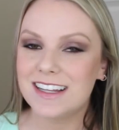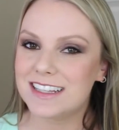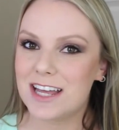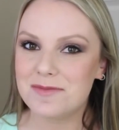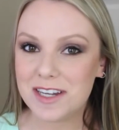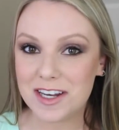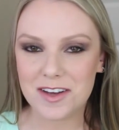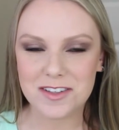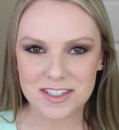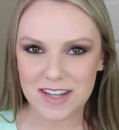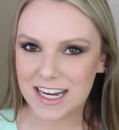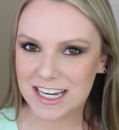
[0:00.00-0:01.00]
Let me
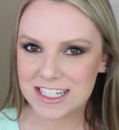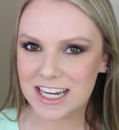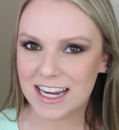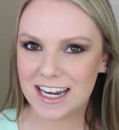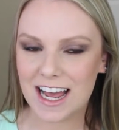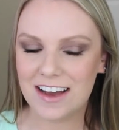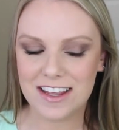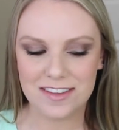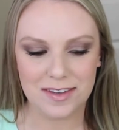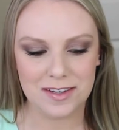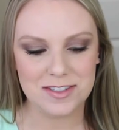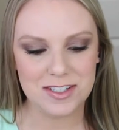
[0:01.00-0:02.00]
know so I can check it out
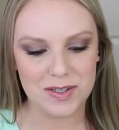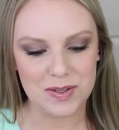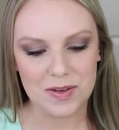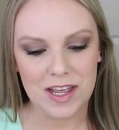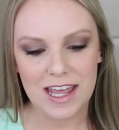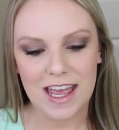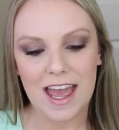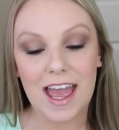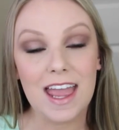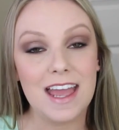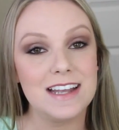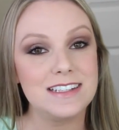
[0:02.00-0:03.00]
if you do.
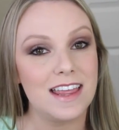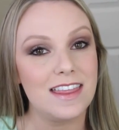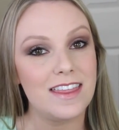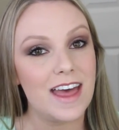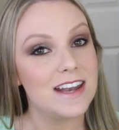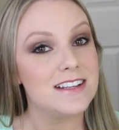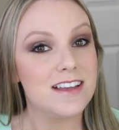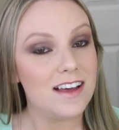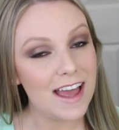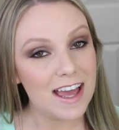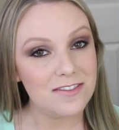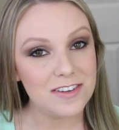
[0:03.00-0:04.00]
And that is all
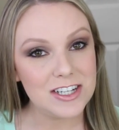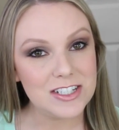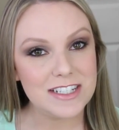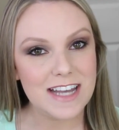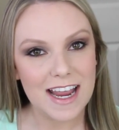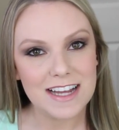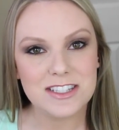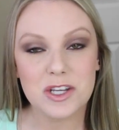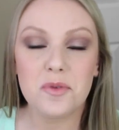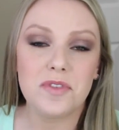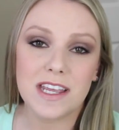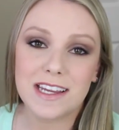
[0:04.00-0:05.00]
I have for you today.
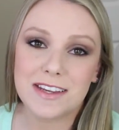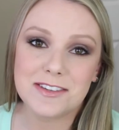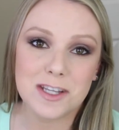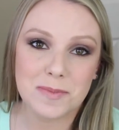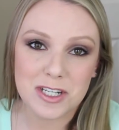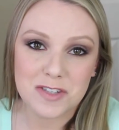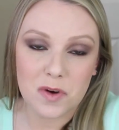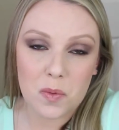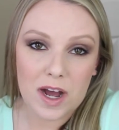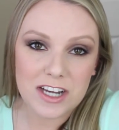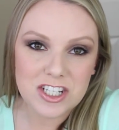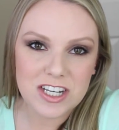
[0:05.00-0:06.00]
So thank you so much for
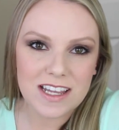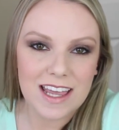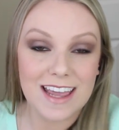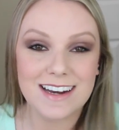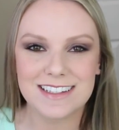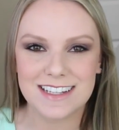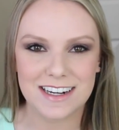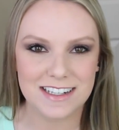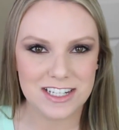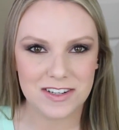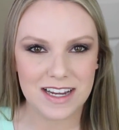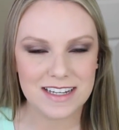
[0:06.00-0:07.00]
watching, and I'll talk
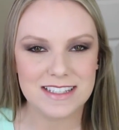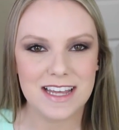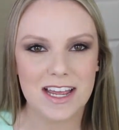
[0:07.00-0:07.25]
to you next